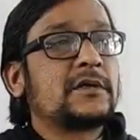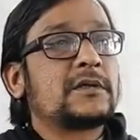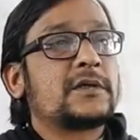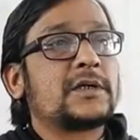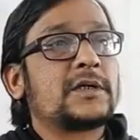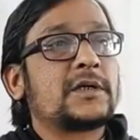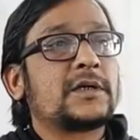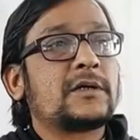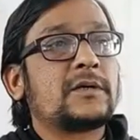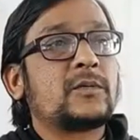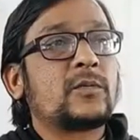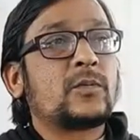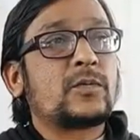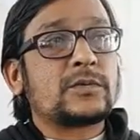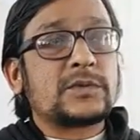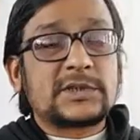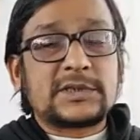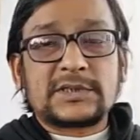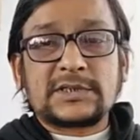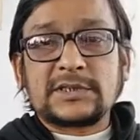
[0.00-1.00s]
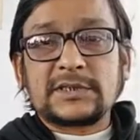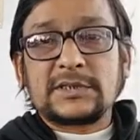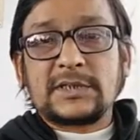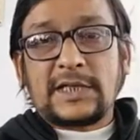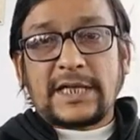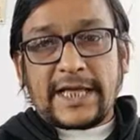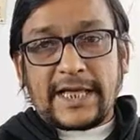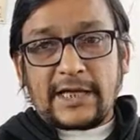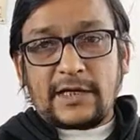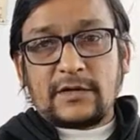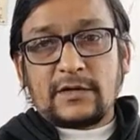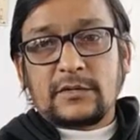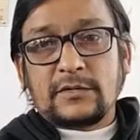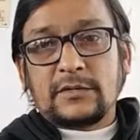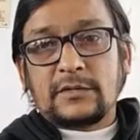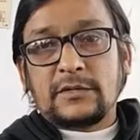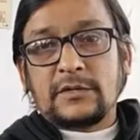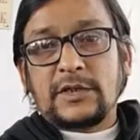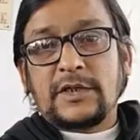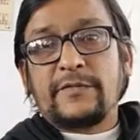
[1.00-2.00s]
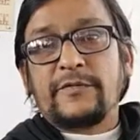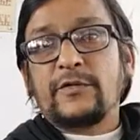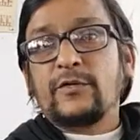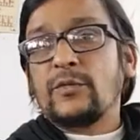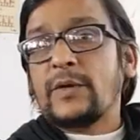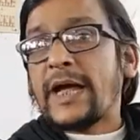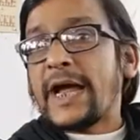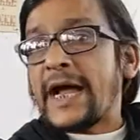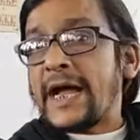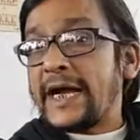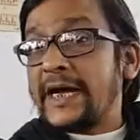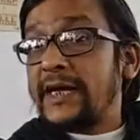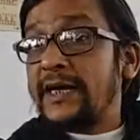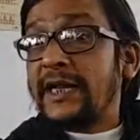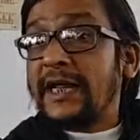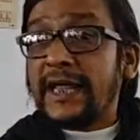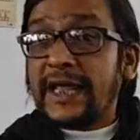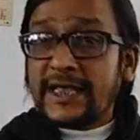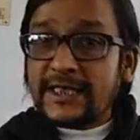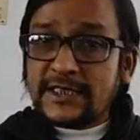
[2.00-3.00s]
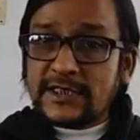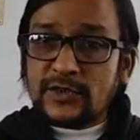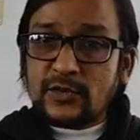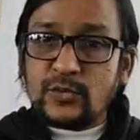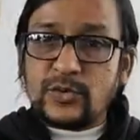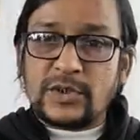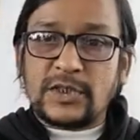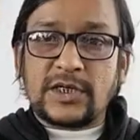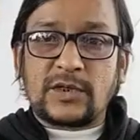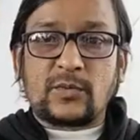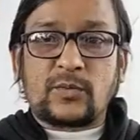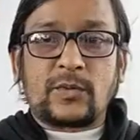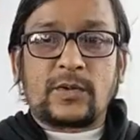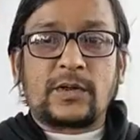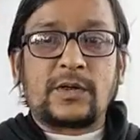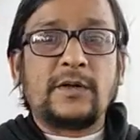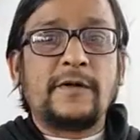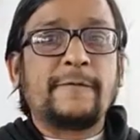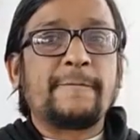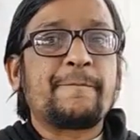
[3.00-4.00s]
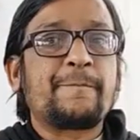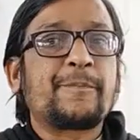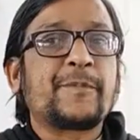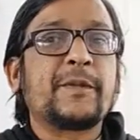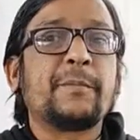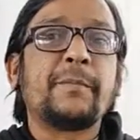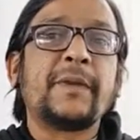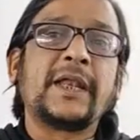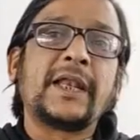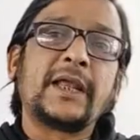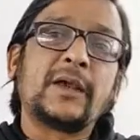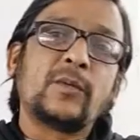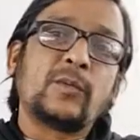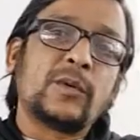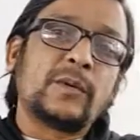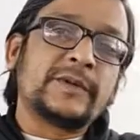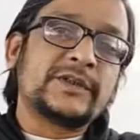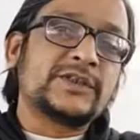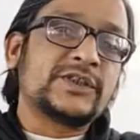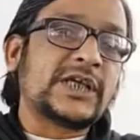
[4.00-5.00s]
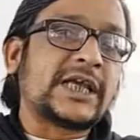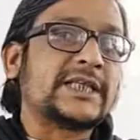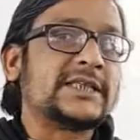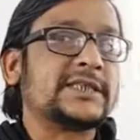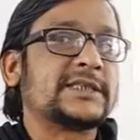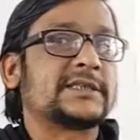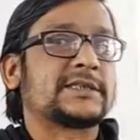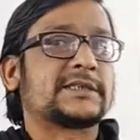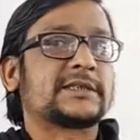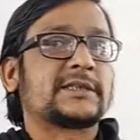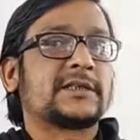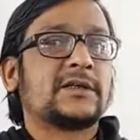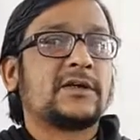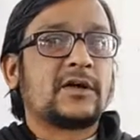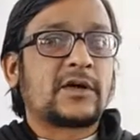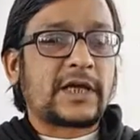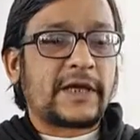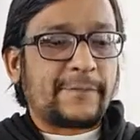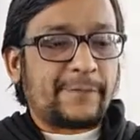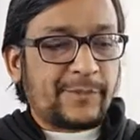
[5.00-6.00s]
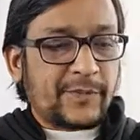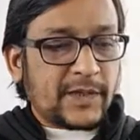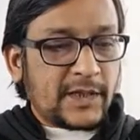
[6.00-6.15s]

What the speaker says: There are words like if you add s with that word, the meaning will be changes. Okay,